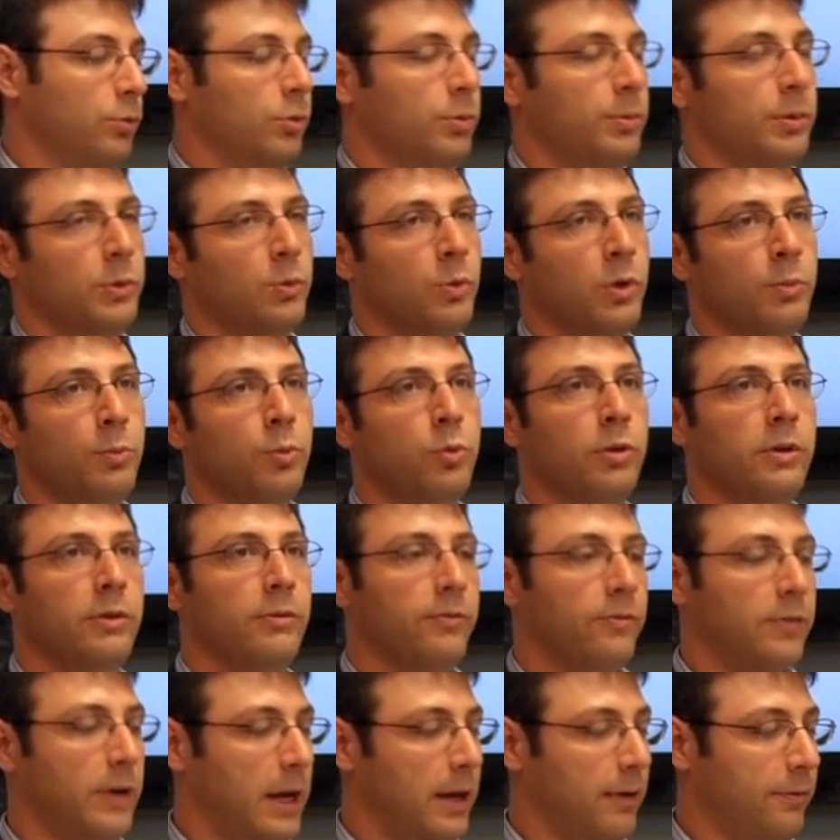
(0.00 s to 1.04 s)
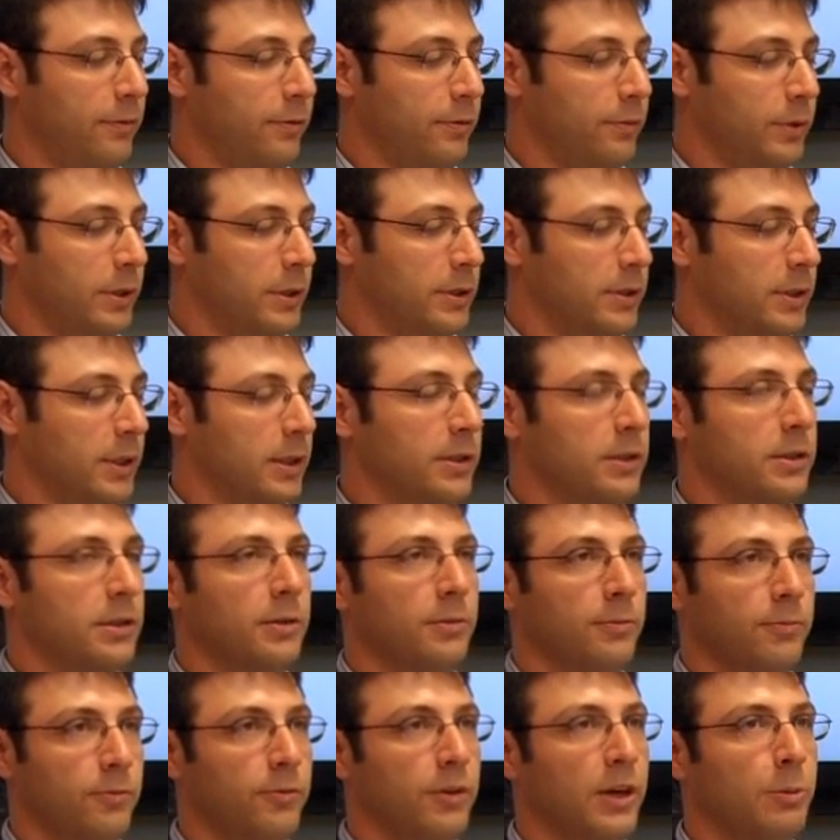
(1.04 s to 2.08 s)
would be 1.53 cents to
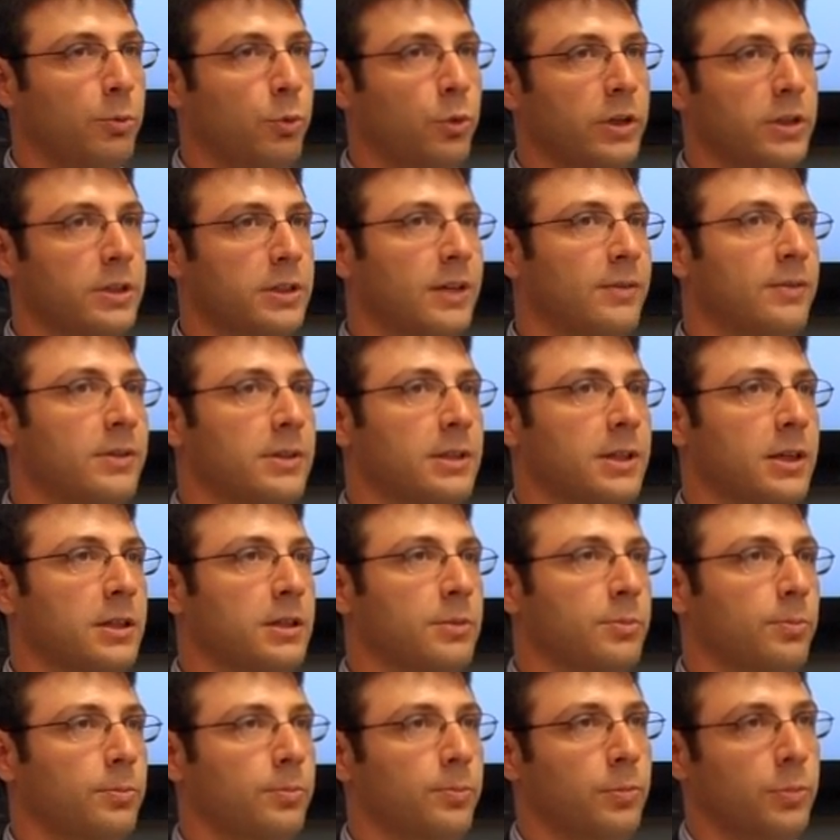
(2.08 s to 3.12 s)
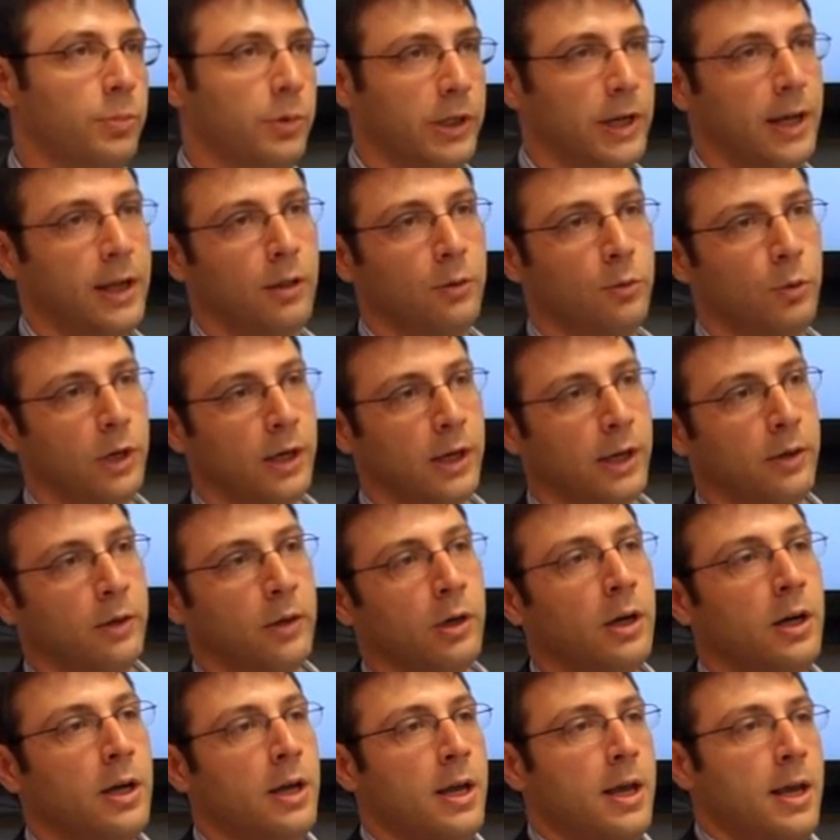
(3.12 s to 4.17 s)
5.7 cents per kilowatt hour.